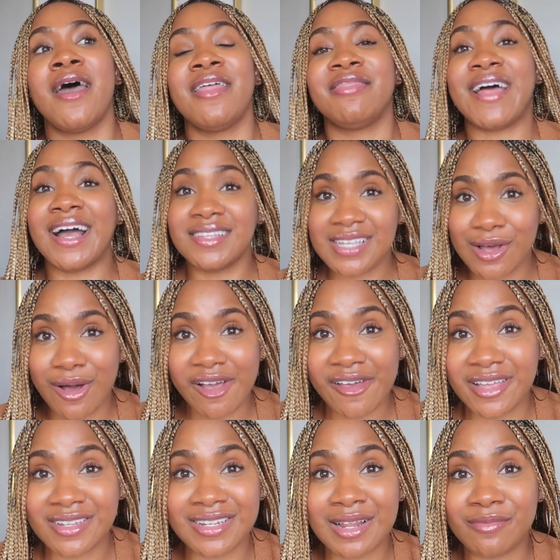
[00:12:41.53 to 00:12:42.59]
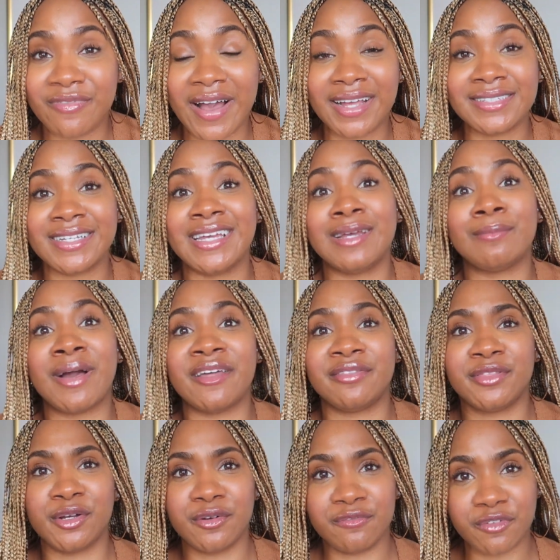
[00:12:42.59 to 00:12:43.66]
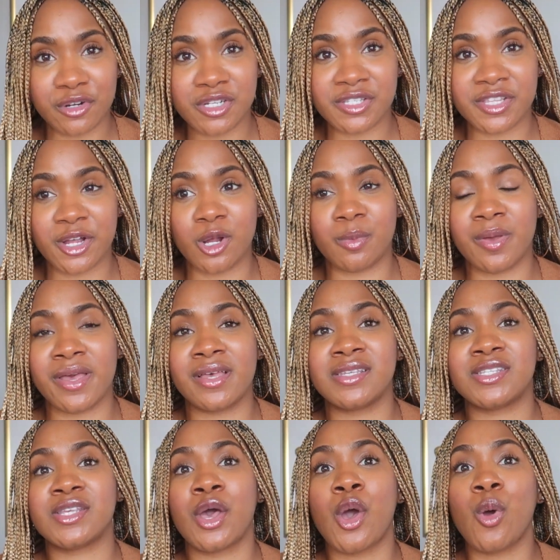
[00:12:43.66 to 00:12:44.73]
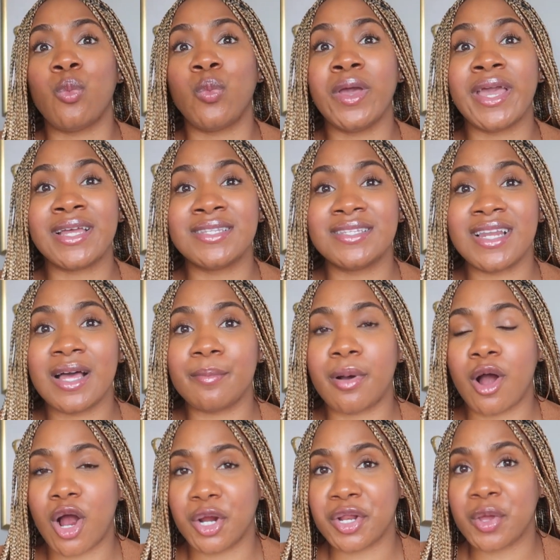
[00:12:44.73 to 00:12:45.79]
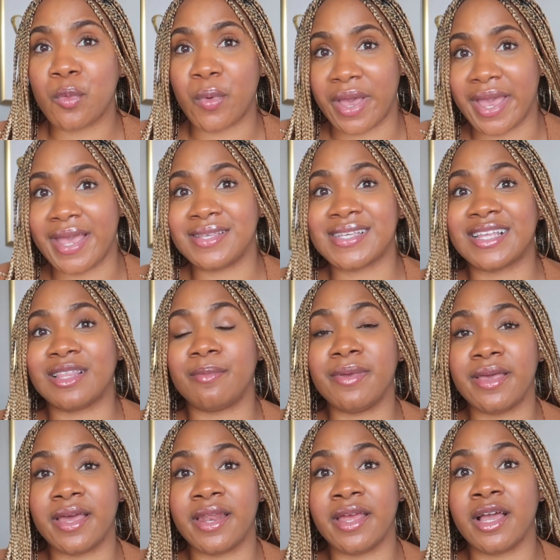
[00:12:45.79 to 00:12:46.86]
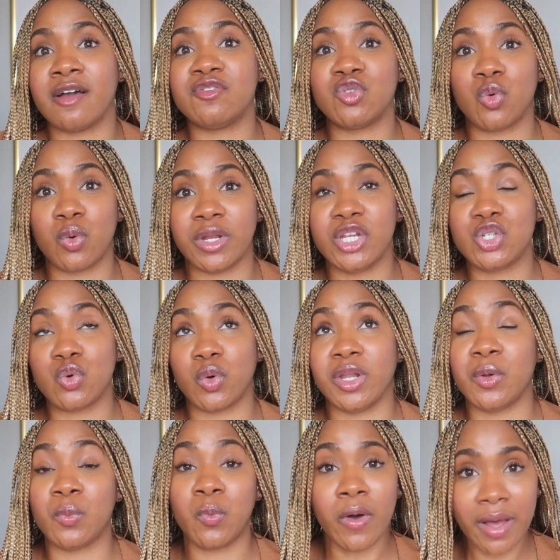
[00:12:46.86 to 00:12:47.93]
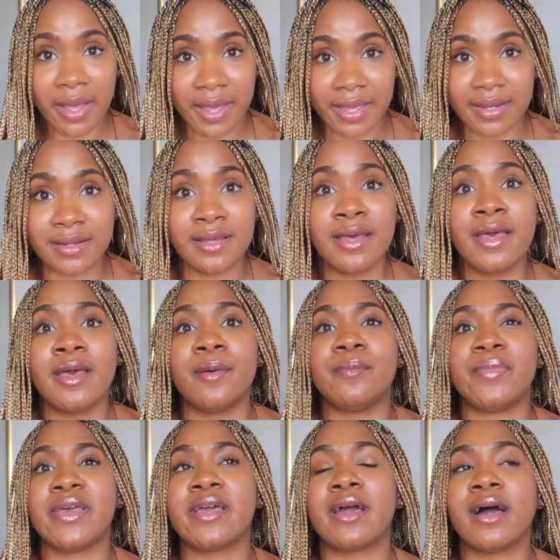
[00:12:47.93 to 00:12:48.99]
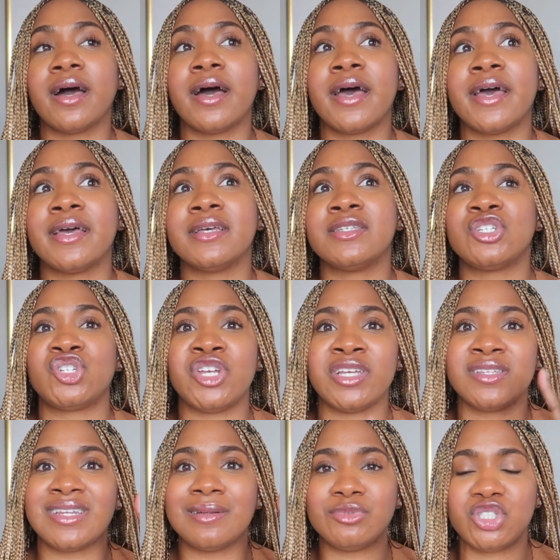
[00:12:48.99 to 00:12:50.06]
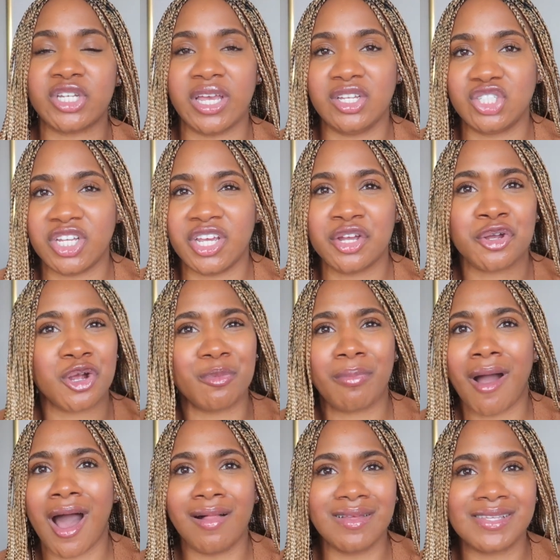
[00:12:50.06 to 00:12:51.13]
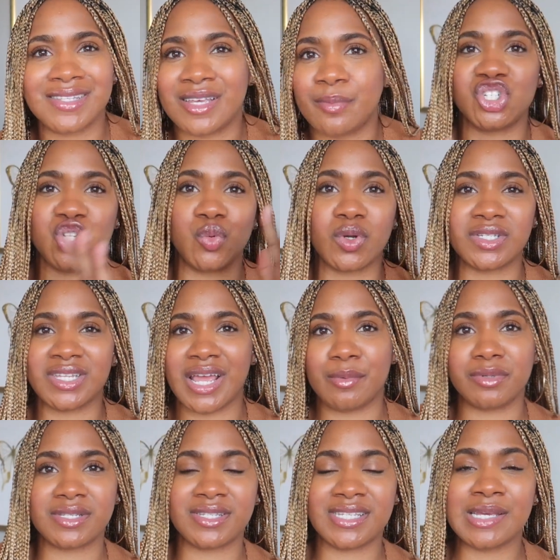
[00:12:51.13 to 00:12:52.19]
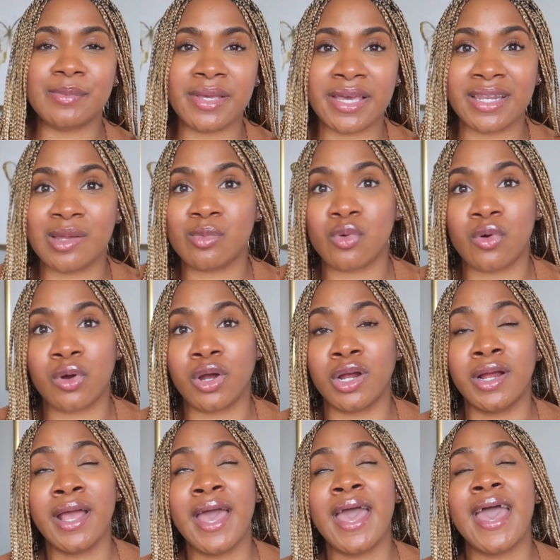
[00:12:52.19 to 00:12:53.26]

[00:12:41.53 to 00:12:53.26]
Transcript: that's how I ended up finding my first therapist. We ended up parting ways at the beginning of 2021 because she ended up changing her policy and she wasn't able to see me anymore.